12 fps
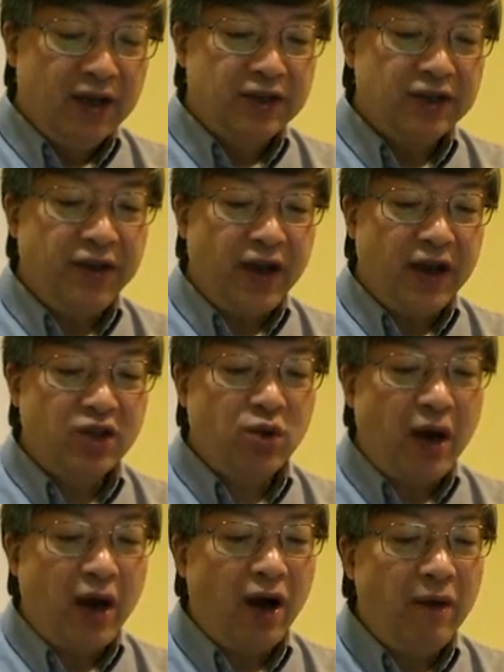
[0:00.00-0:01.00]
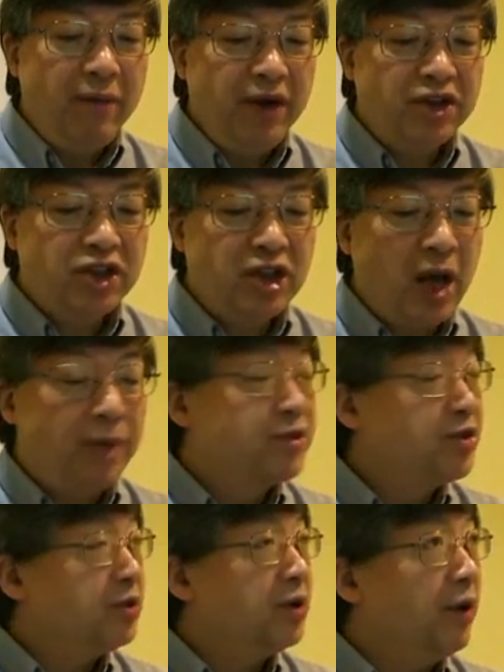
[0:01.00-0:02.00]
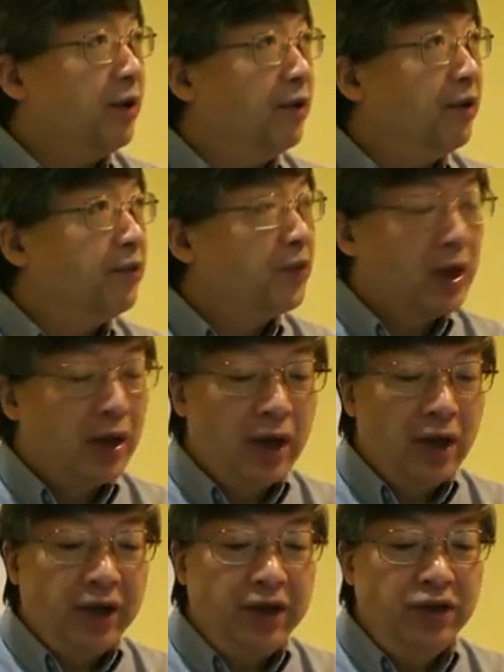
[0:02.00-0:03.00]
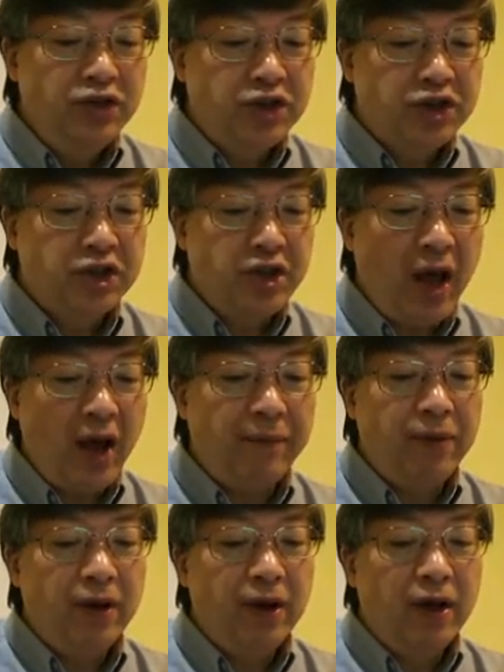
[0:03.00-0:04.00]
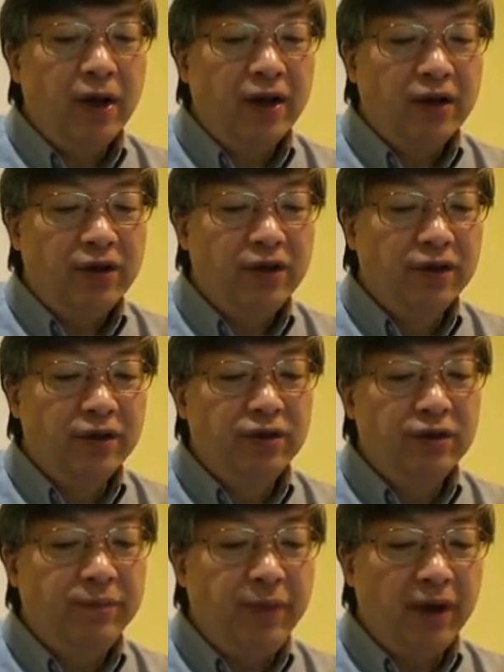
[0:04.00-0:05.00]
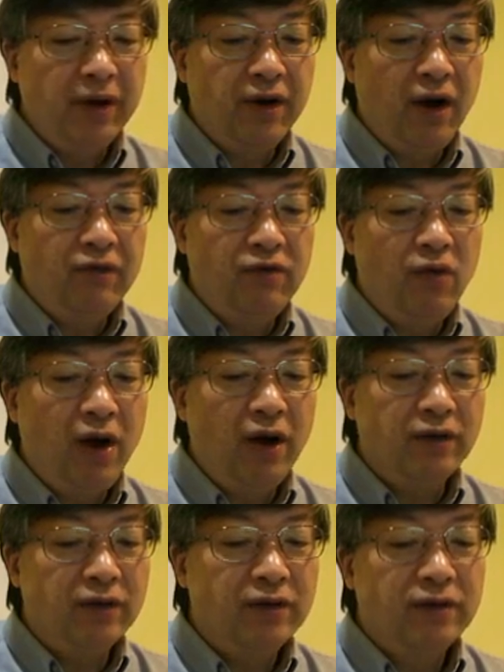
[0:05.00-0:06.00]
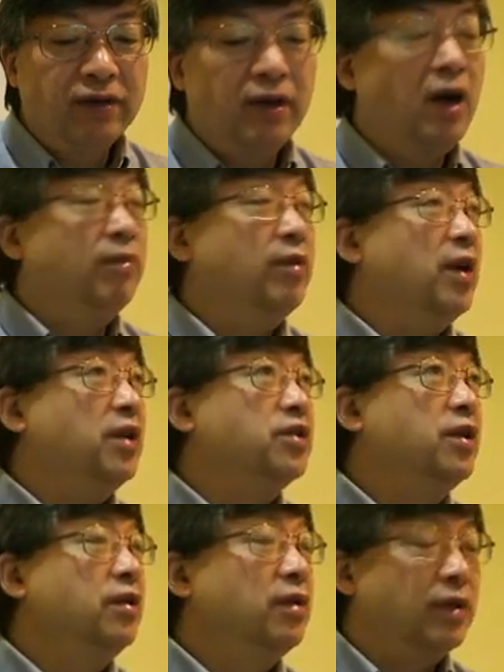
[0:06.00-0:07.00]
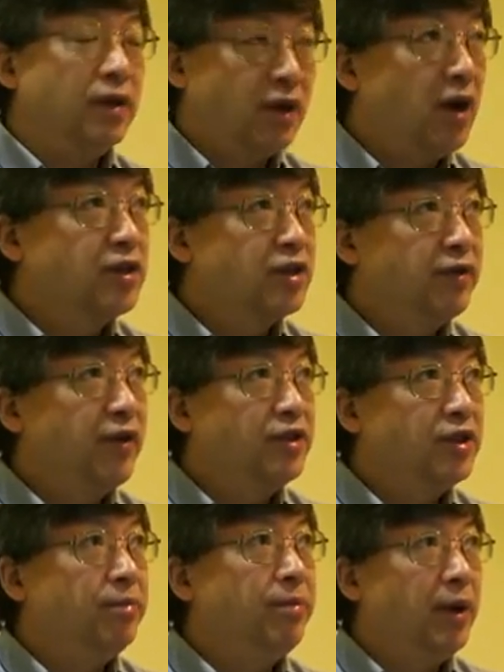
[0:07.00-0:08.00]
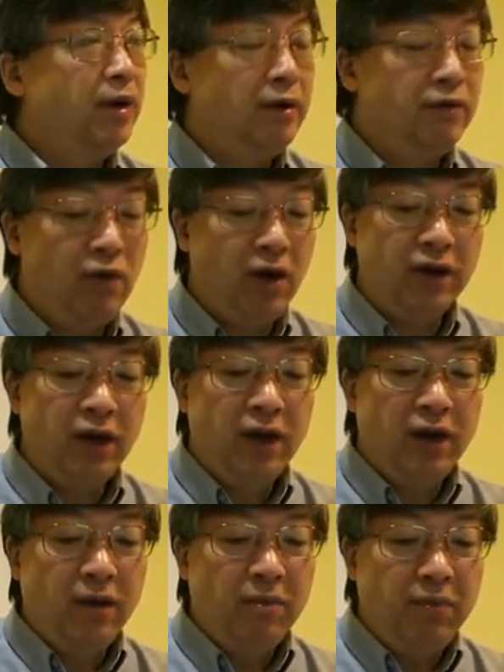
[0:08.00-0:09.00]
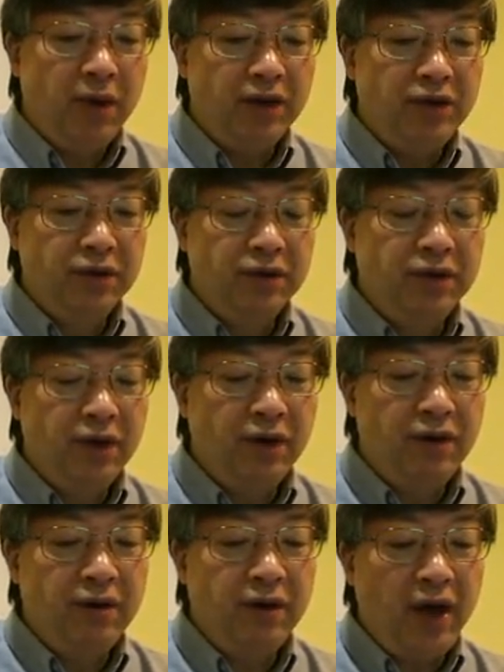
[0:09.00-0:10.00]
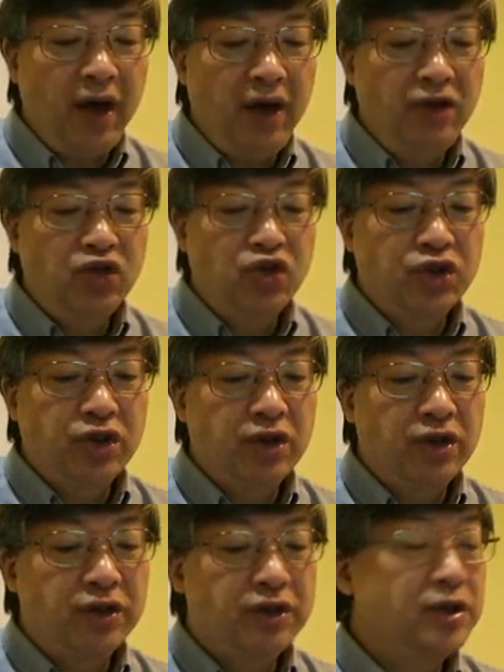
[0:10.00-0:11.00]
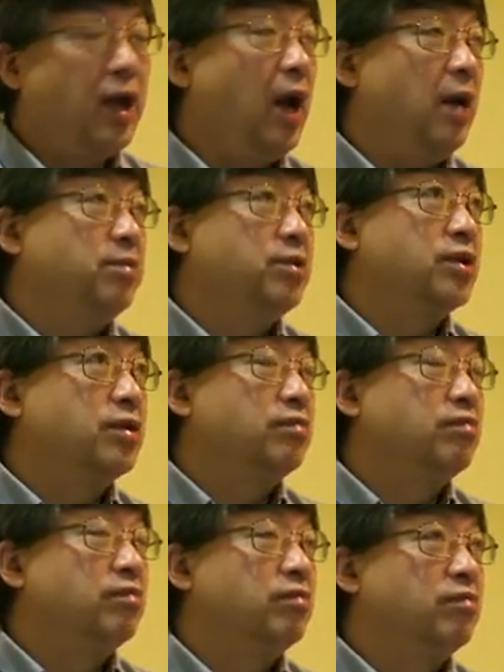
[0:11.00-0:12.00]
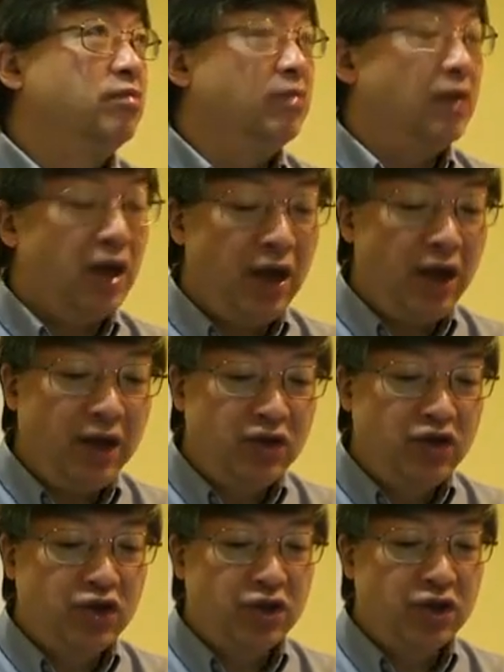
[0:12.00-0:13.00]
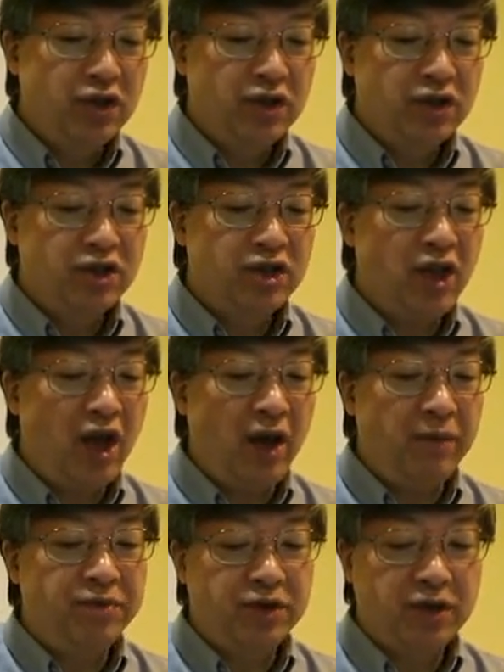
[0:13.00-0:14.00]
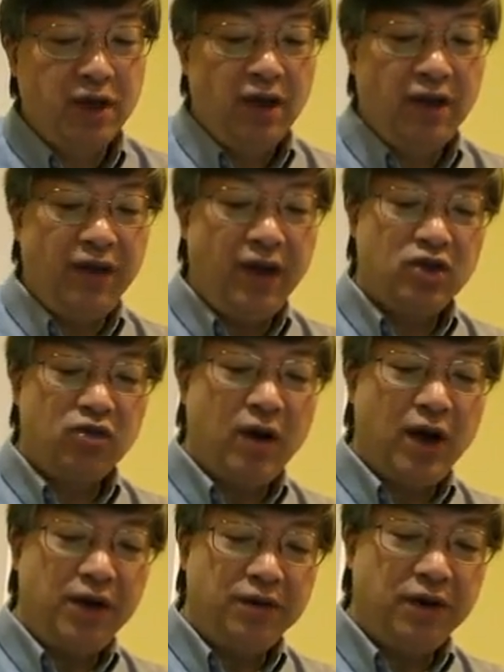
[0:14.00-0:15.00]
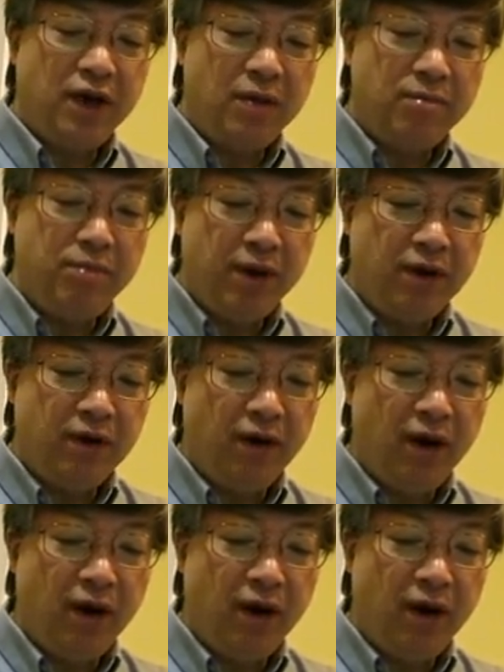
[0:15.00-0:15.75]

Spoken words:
So that's why how many steps you go. Each step you do big O of 1 operation, the cost function big O of 1, but you go h steps. H steps. That's why you get big O